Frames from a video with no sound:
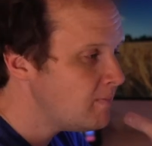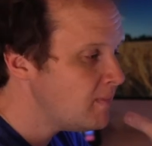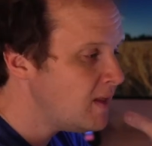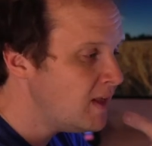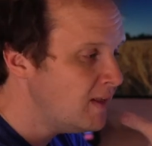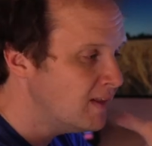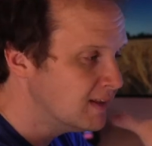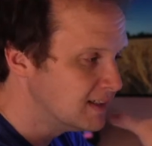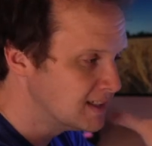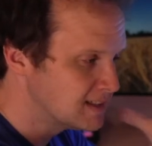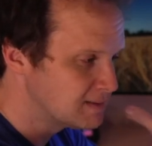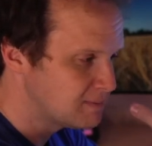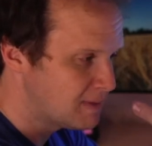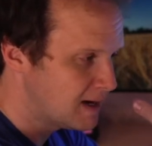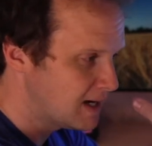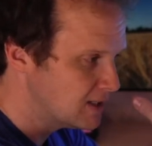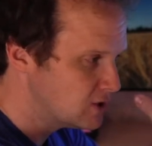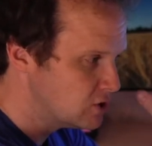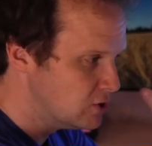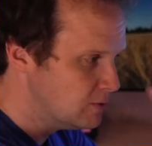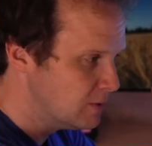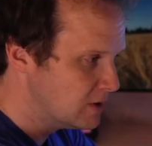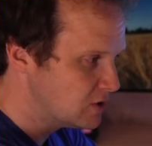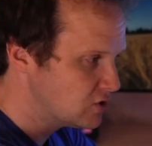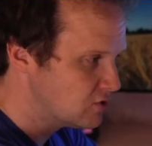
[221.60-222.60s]
It doesn't matter
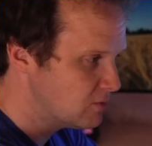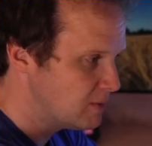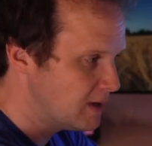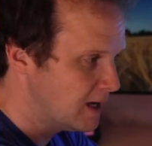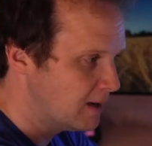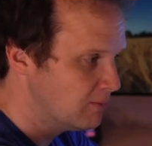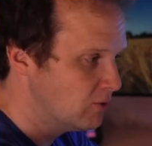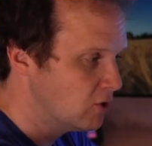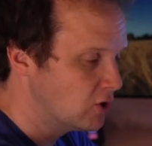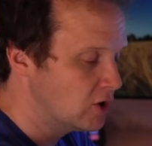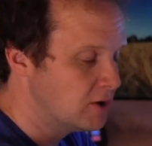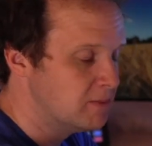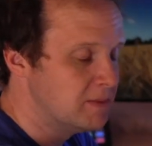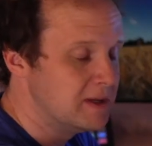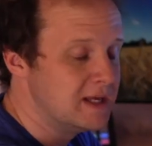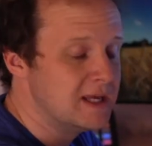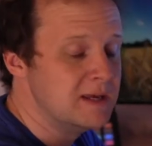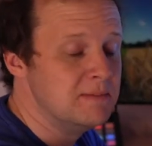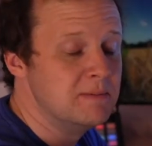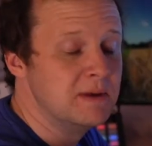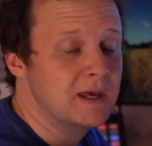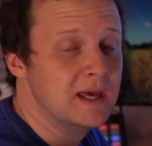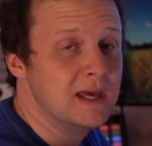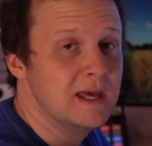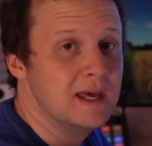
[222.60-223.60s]
too much for me. I'm not gonna be
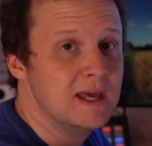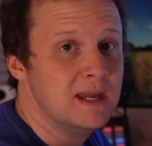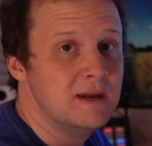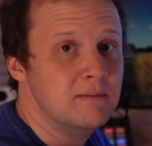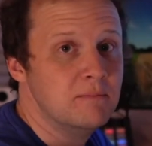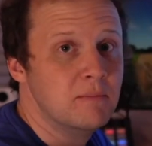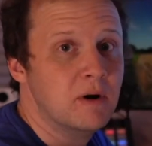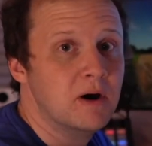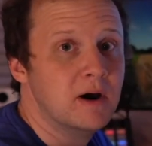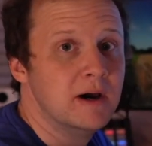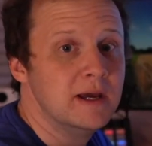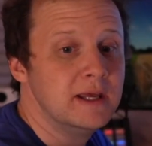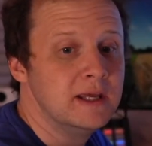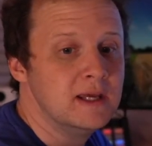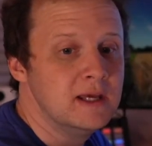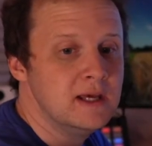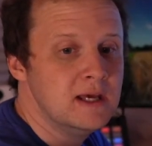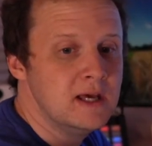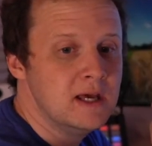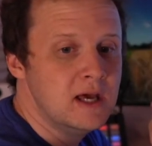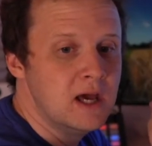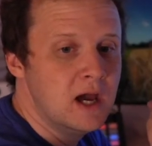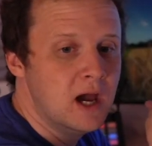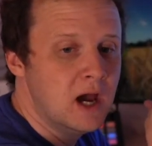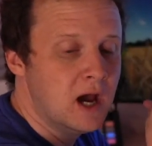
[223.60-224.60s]
keeping it in my
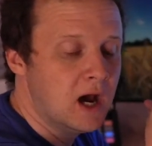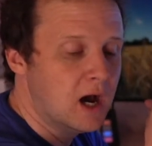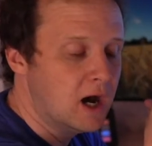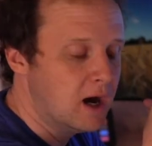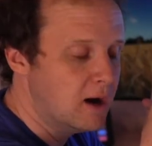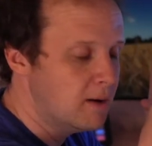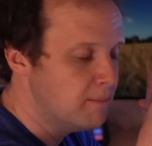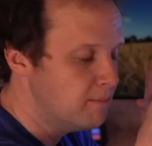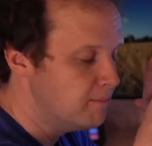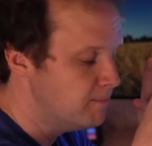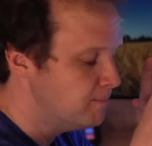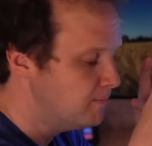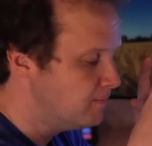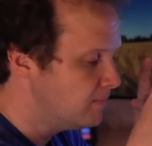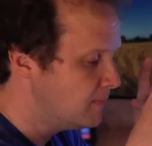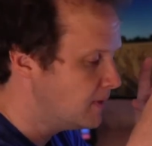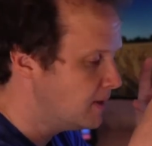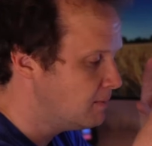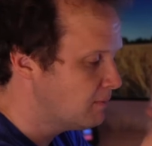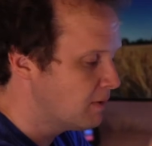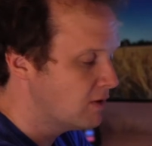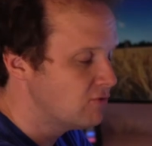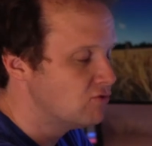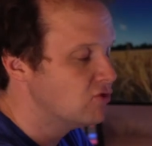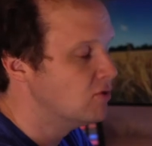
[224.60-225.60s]
um,
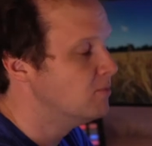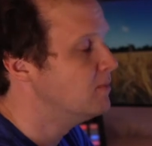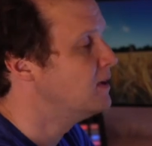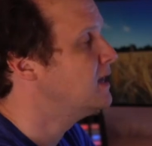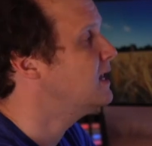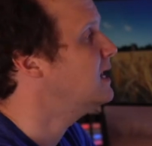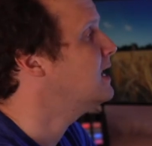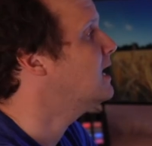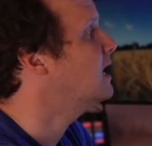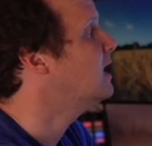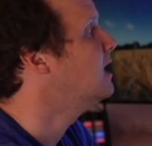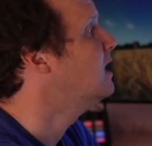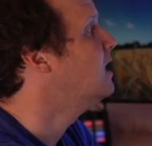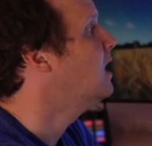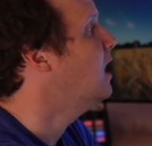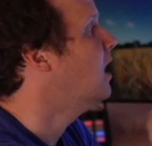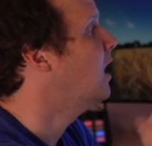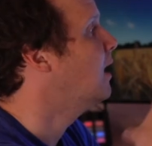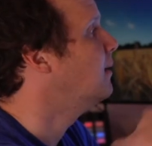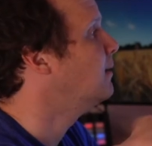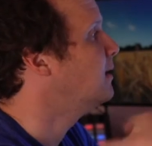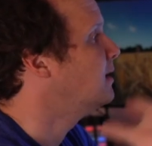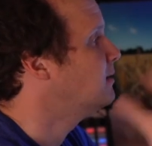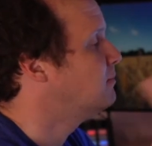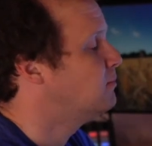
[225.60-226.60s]
in my room here.
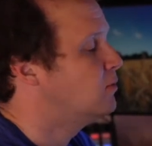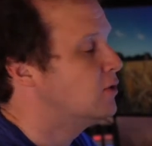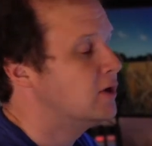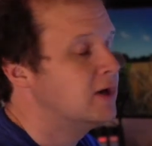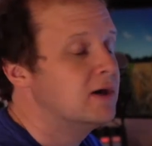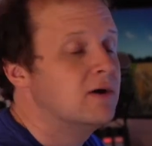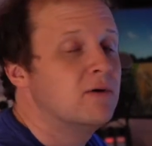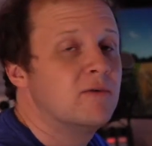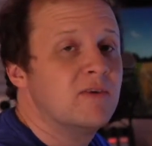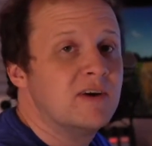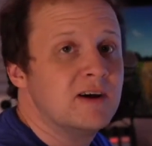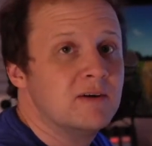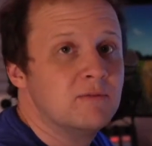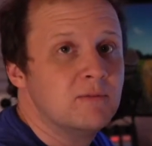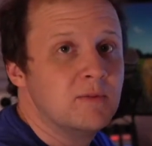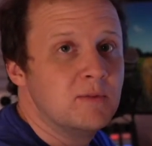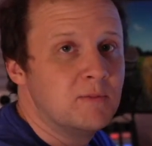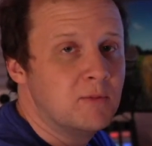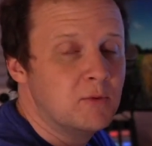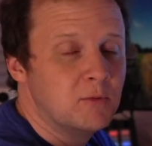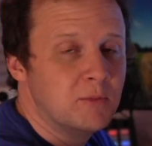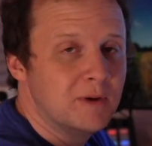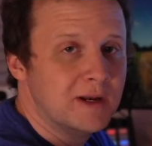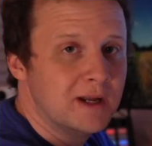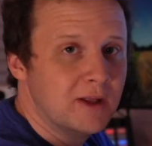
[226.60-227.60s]
I'm going to put it around
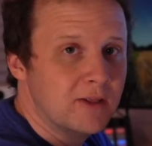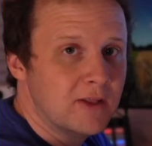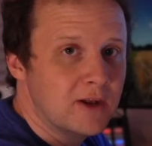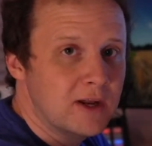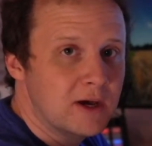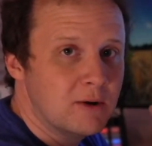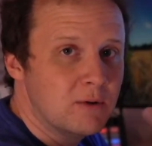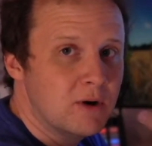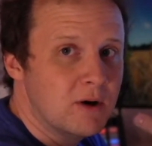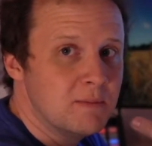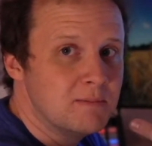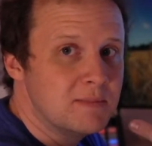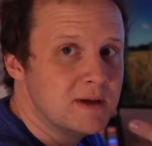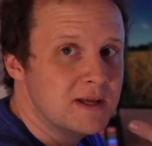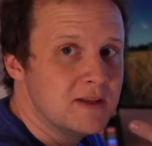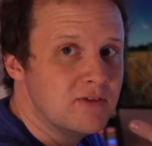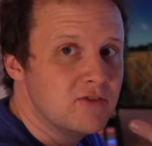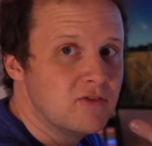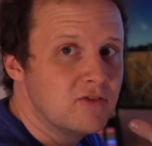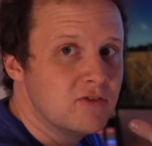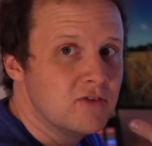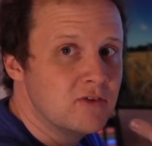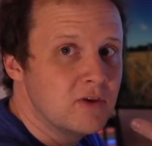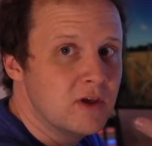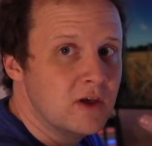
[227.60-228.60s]
with all my other network
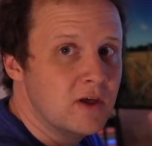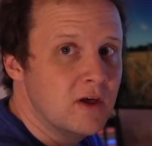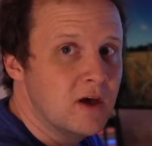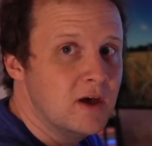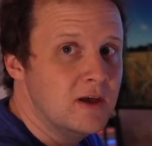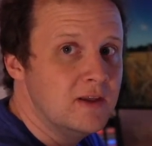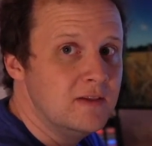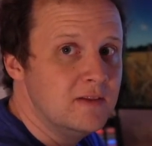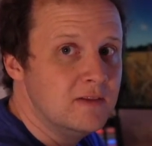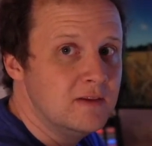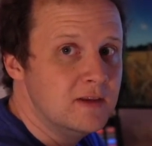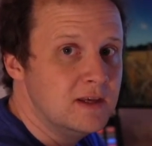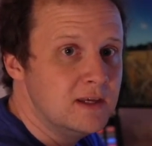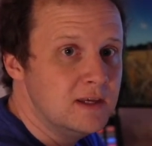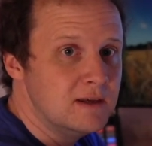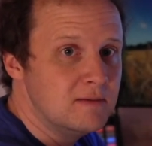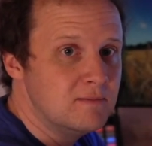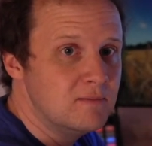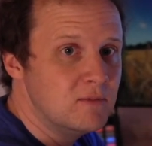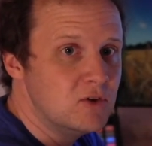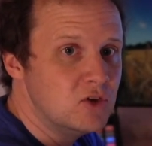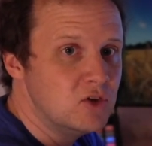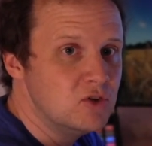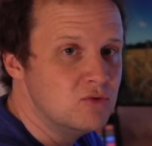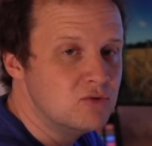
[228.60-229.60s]
bits uh, in the
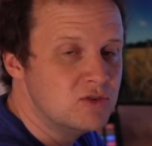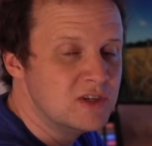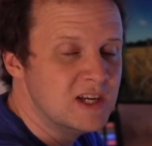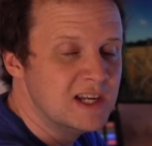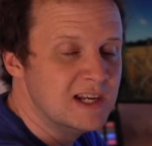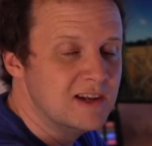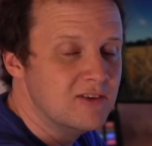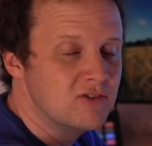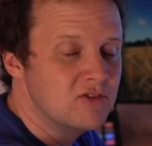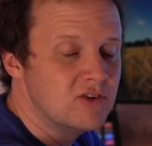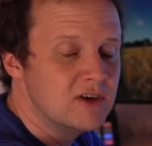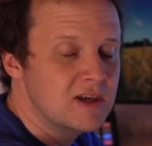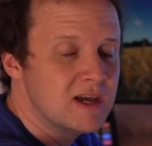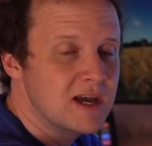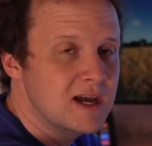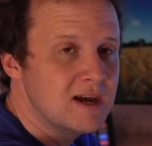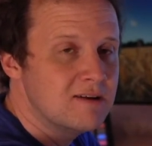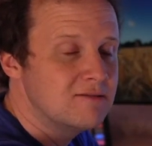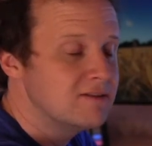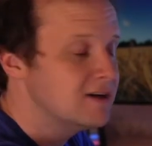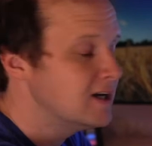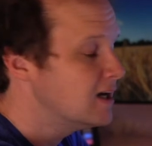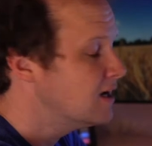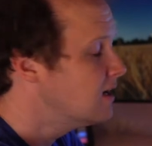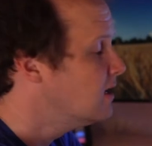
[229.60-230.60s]
utility
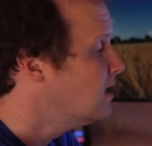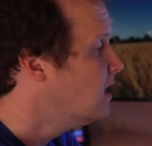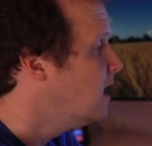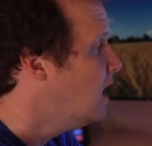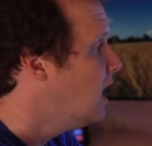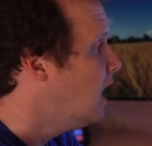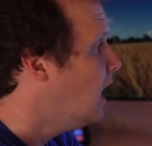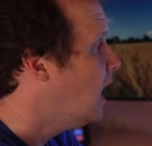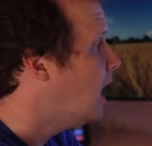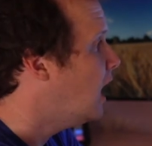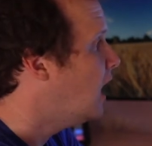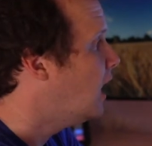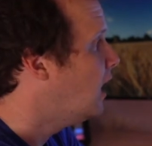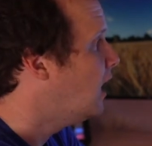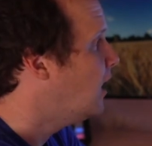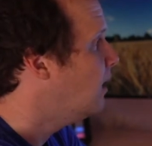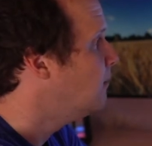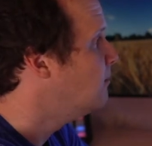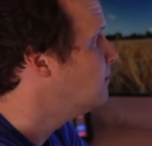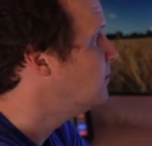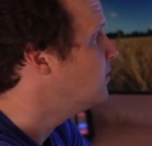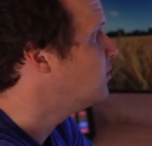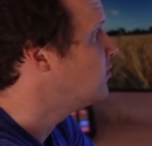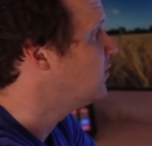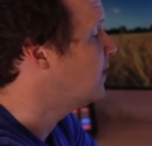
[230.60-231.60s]
area.
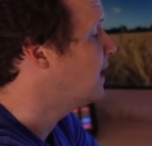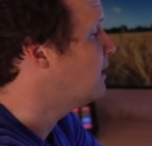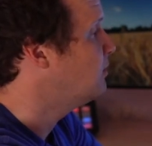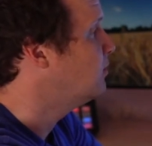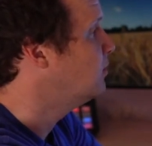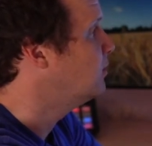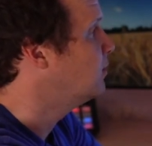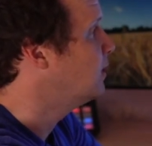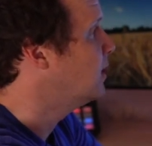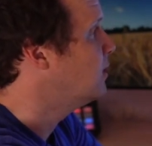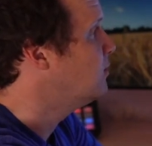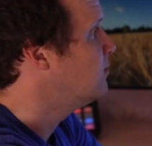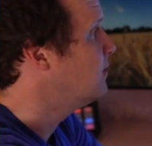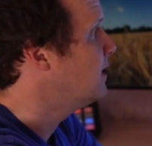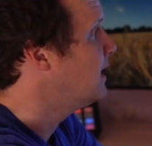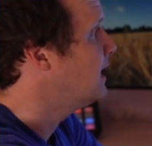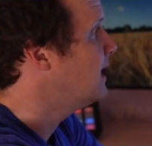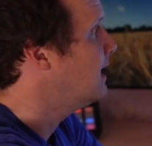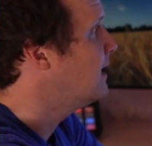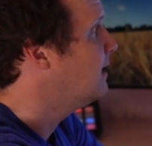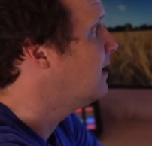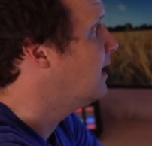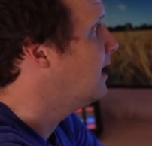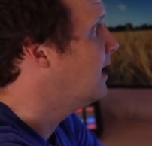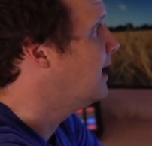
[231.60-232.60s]
Um, so that will go
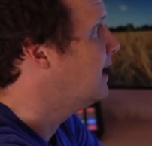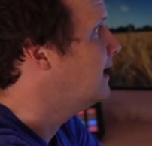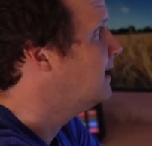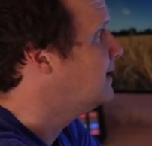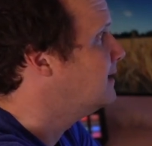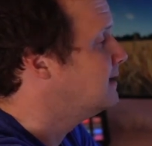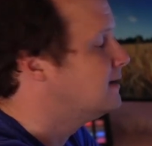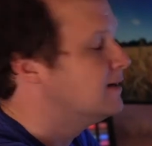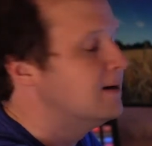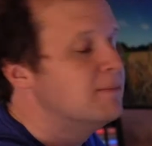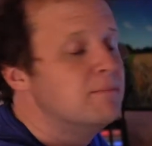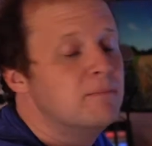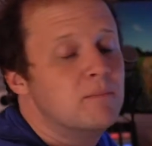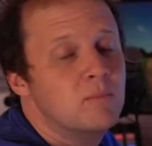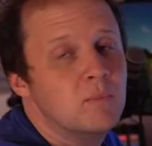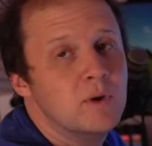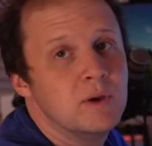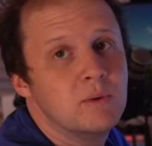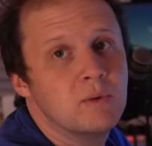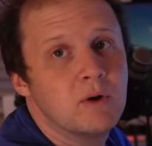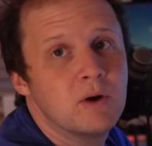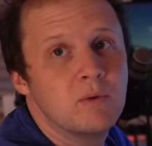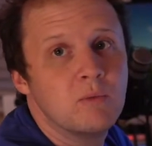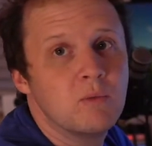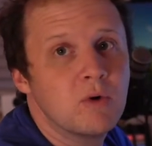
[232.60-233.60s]
there and um, we
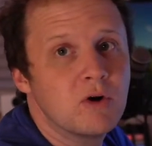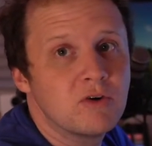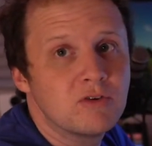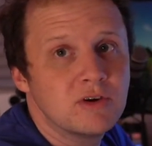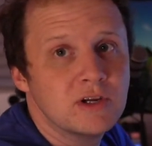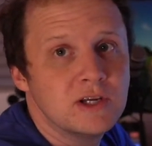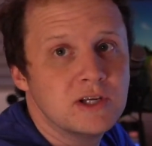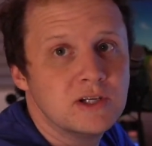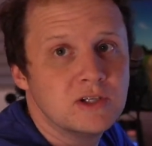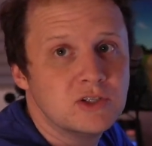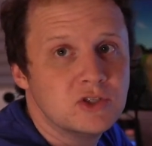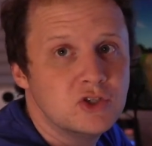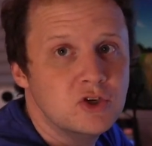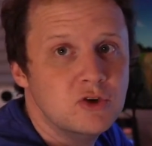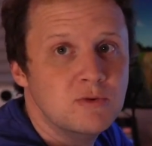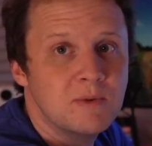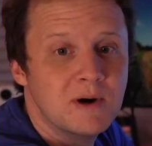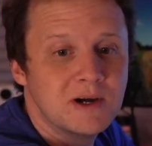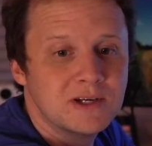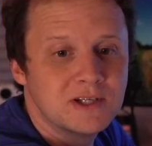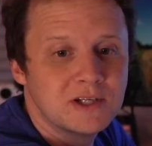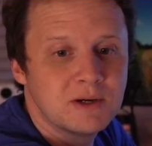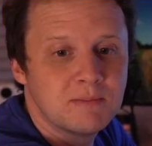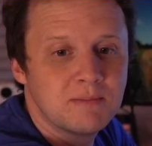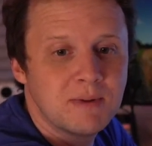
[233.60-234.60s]
won't worry too
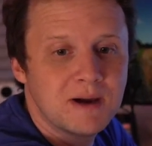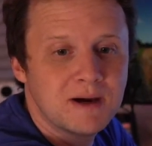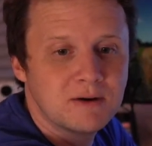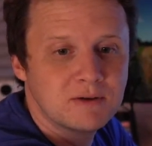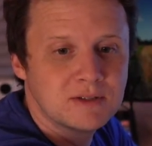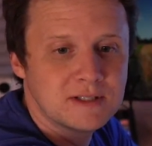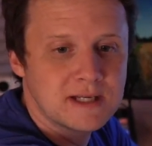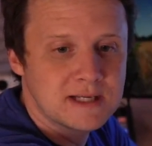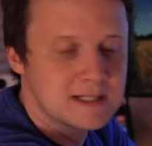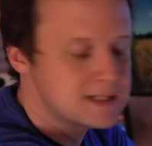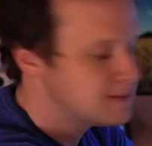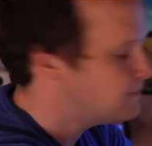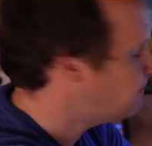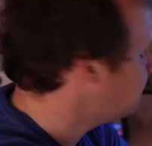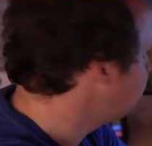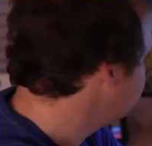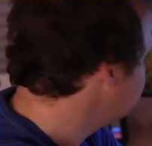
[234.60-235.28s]
much about it.